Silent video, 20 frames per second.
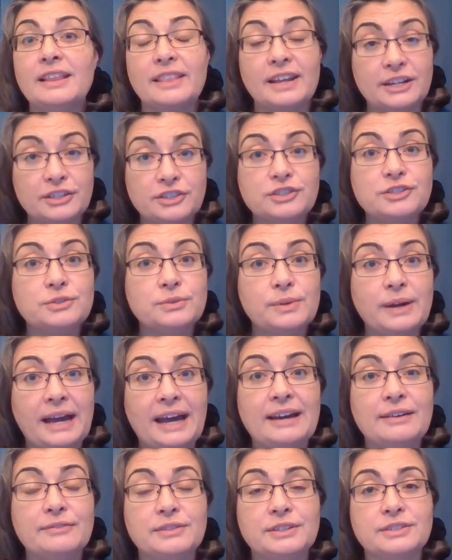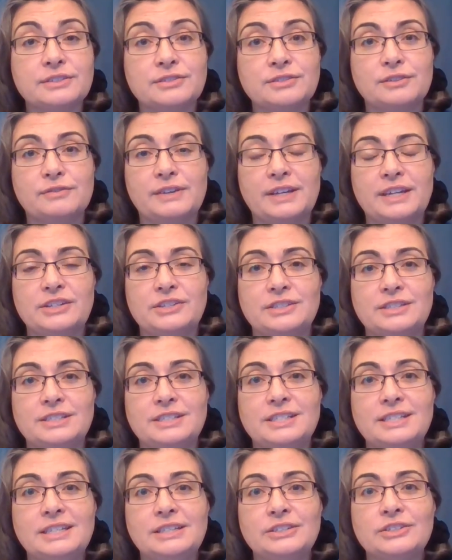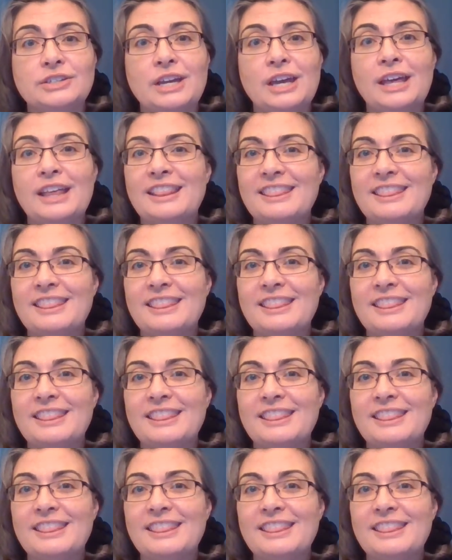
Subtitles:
I do have the certification to teach.